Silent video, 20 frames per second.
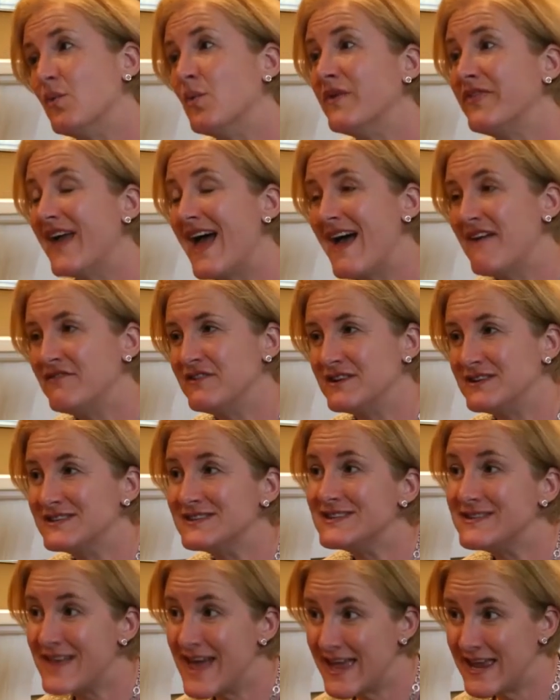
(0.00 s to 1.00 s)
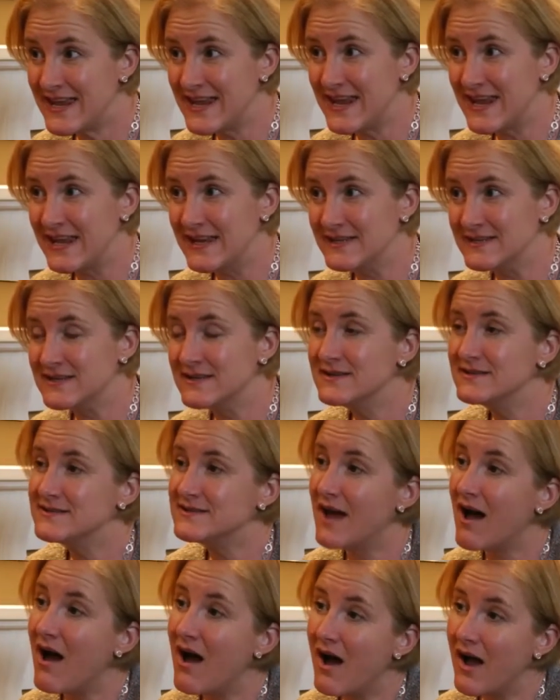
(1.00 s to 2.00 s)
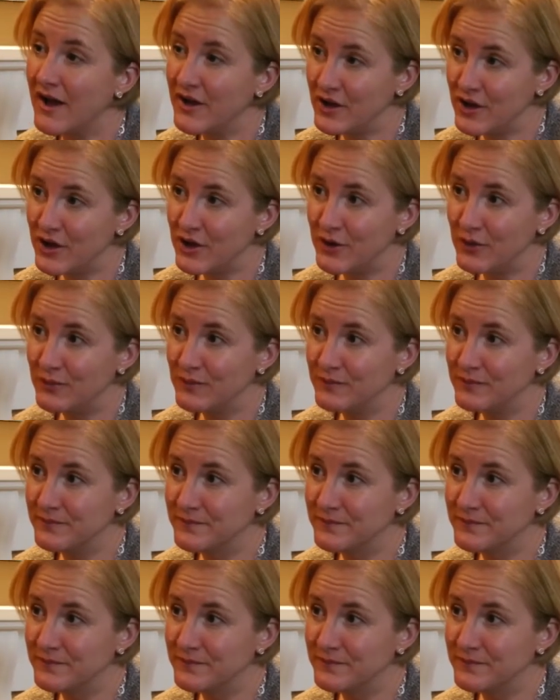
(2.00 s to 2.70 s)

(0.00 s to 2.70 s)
with the evidence they need to hire you.